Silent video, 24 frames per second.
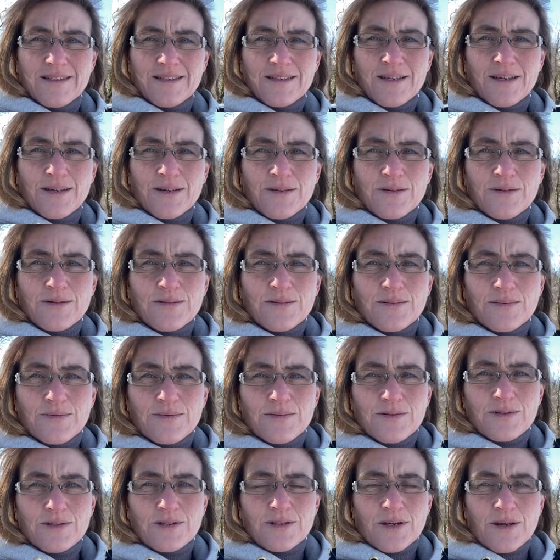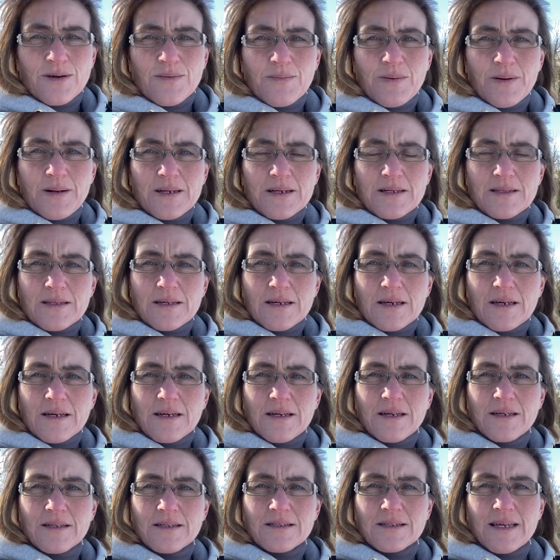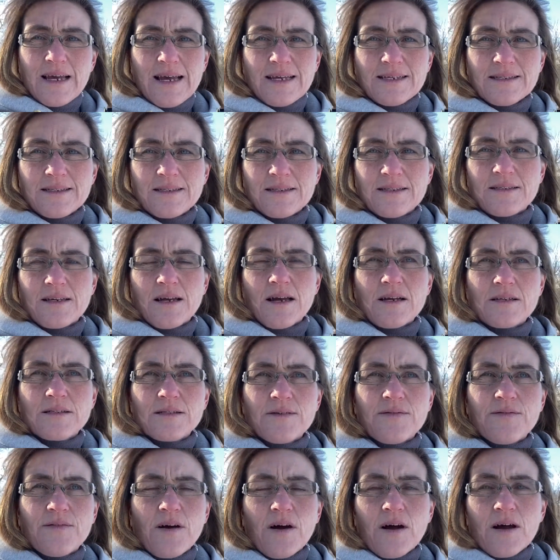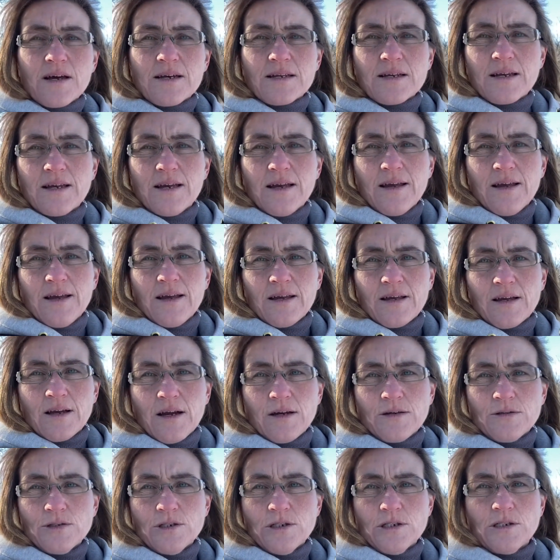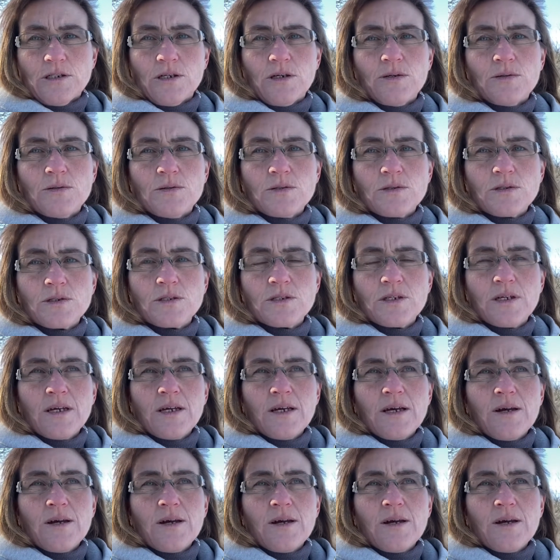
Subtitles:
to complete the Test certified coaches course,